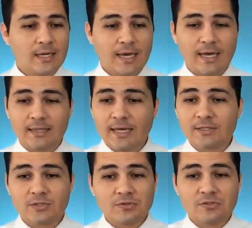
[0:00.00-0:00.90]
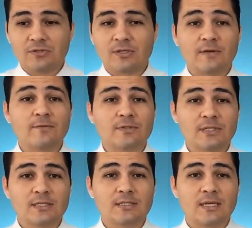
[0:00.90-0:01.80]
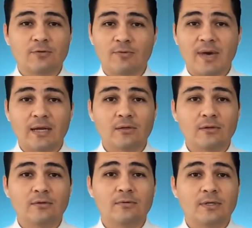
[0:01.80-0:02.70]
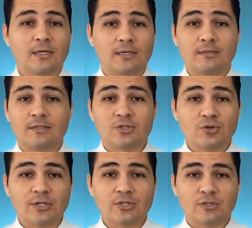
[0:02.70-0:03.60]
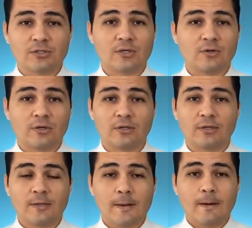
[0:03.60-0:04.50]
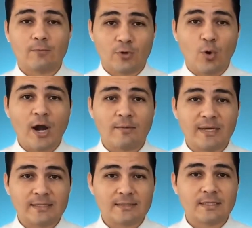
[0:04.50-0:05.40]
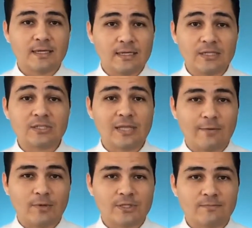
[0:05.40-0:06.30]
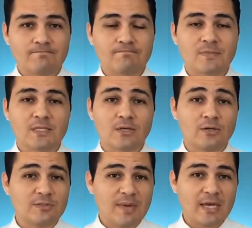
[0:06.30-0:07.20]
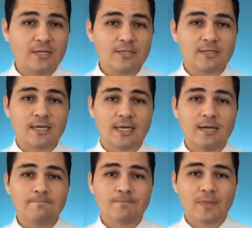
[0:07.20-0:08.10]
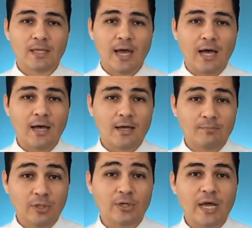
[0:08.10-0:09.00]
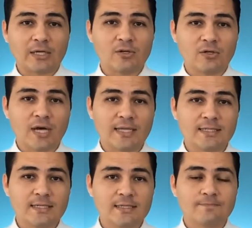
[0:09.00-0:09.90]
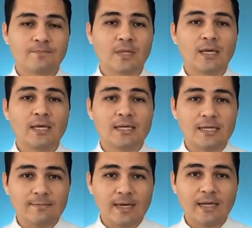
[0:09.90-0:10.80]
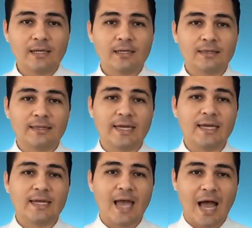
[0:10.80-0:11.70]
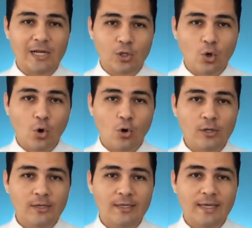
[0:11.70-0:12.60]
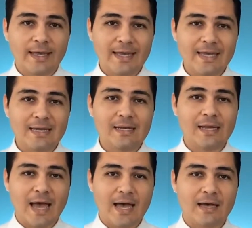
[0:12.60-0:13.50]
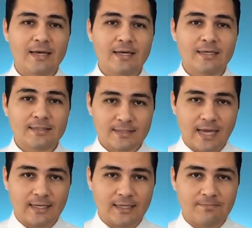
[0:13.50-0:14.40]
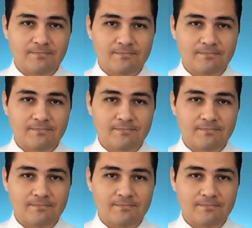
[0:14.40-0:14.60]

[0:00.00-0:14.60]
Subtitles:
And that is due to the differences in grammatical structures or requirements in each language. So in Spanish, again, blood alcohol content, nivel de alcohol en la sangre.